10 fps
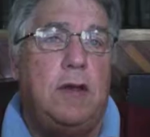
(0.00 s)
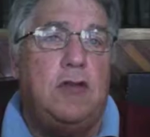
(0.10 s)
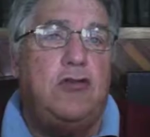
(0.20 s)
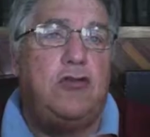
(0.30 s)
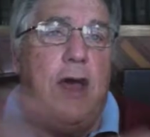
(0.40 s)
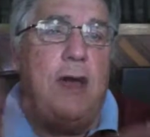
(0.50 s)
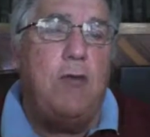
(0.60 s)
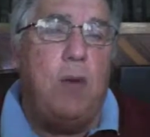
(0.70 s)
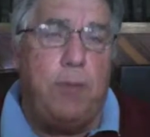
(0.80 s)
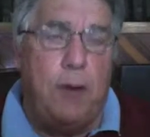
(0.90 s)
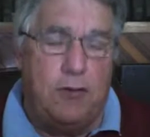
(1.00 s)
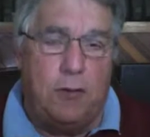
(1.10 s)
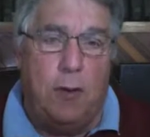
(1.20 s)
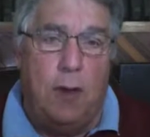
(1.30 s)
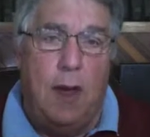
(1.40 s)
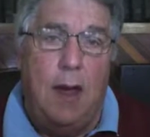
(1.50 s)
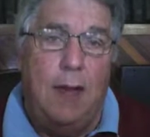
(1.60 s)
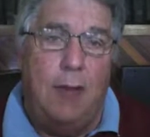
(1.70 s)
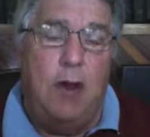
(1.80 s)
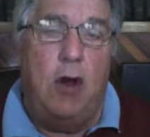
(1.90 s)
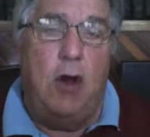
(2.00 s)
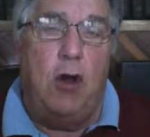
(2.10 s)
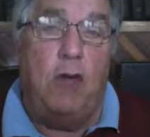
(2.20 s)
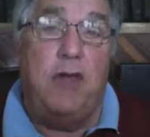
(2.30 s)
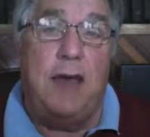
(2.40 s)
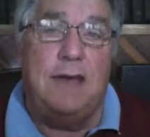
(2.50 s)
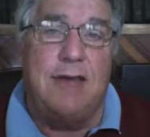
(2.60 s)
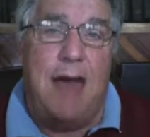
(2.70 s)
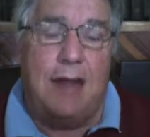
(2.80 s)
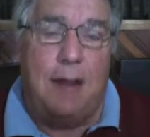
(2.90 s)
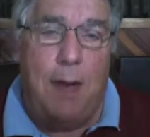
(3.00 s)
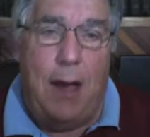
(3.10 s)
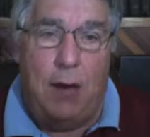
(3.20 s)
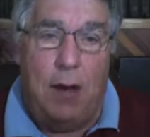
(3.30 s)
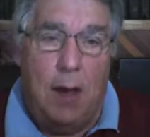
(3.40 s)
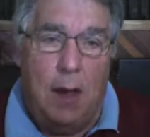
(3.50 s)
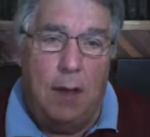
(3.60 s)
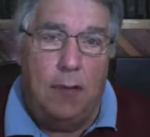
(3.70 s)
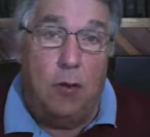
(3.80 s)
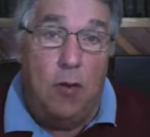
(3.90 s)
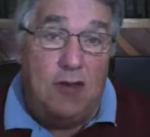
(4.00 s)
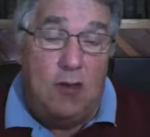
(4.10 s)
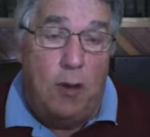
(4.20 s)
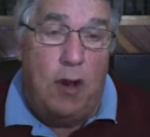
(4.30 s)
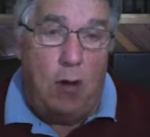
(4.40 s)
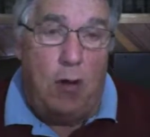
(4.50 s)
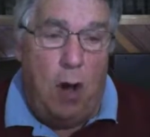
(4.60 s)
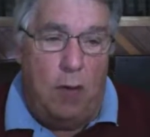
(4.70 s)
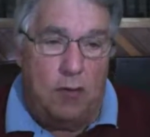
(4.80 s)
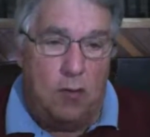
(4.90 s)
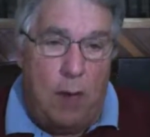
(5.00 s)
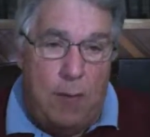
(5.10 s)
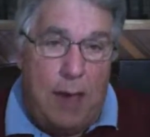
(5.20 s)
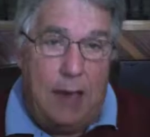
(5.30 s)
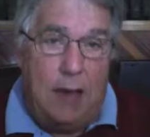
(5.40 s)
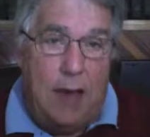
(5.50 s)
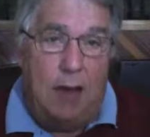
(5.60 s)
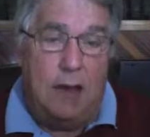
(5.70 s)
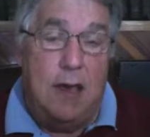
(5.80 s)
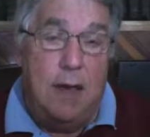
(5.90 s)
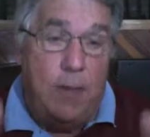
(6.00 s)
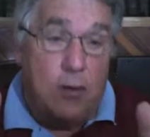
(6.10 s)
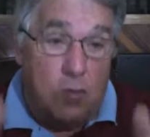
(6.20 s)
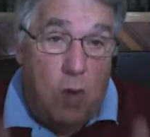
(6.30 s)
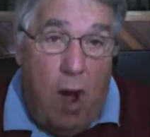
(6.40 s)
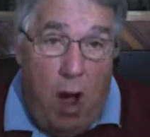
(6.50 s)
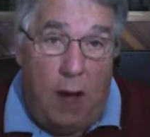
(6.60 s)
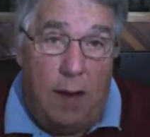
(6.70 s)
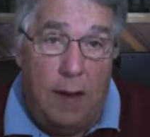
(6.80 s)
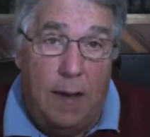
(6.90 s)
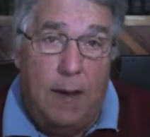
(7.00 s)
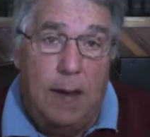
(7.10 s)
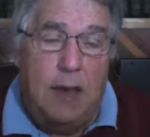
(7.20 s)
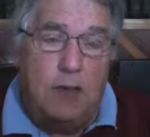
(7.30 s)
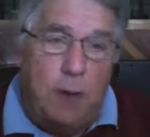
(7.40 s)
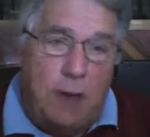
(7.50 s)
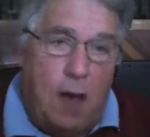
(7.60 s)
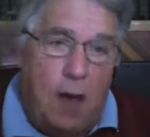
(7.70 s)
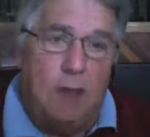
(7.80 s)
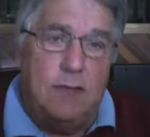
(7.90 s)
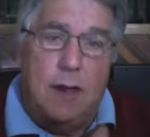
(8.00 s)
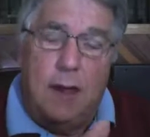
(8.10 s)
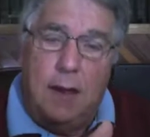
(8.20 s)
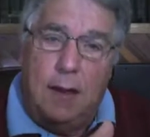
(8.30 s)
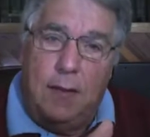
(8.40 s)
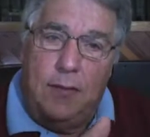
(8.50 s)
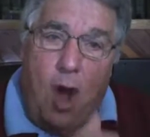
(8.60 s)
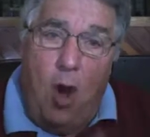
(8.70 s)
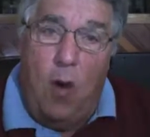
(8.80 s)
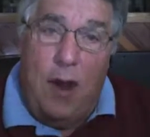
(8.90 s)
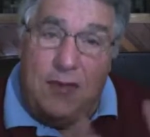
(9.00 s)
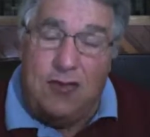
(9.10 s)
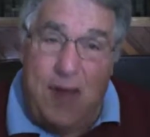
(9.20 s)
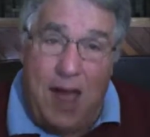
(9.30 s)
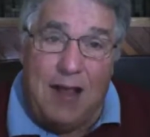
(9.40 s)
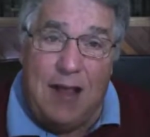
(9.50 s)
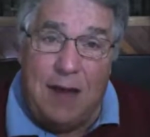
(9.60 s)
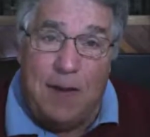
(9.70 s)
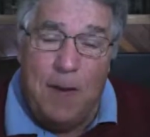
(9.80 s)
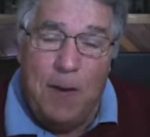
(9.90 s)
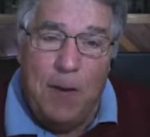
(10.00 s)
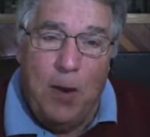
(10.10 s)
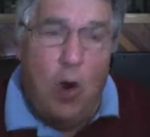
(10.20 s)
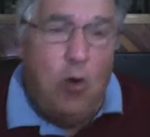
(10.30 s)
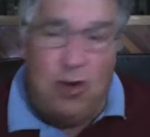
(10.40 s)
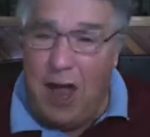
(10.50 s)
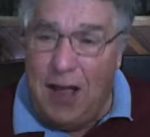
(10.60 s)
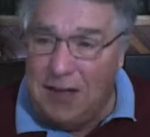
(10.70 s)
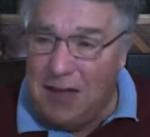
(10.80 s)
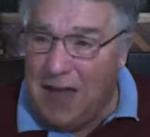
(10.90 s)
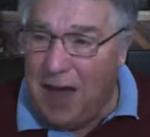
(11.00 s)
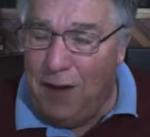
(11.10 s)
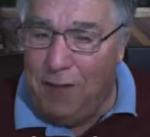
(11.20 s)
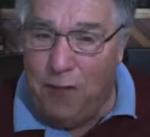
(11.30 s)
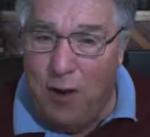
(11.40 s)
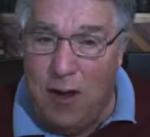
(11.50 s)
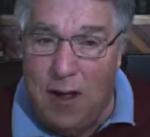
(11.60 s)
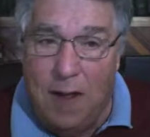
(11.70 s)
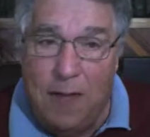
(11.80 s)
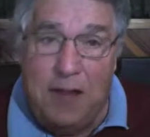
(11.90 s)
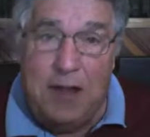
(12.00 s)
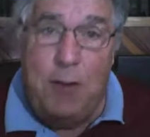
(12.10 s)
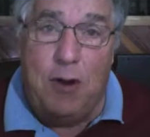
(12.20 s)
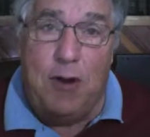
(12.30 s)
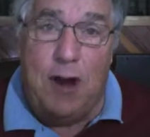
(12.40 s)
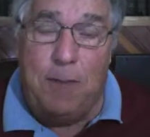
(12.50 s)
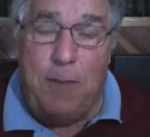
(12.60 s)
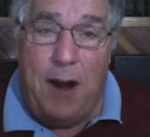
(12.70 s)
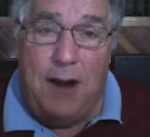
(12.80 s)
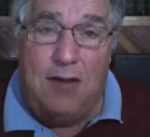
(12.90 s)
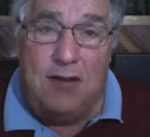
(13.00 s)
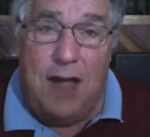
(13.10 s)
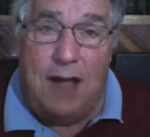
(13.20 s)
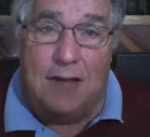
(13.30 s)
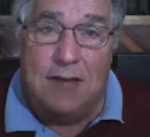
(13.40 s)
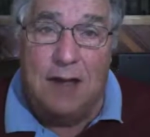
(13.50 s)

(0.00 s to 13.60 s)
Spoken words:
general principle that we don't know the exact amount. The reason we don't know, and this is why Megyn Kelly is wrong, is because no one has checked it. Who checks in California? The Democratic Party checks.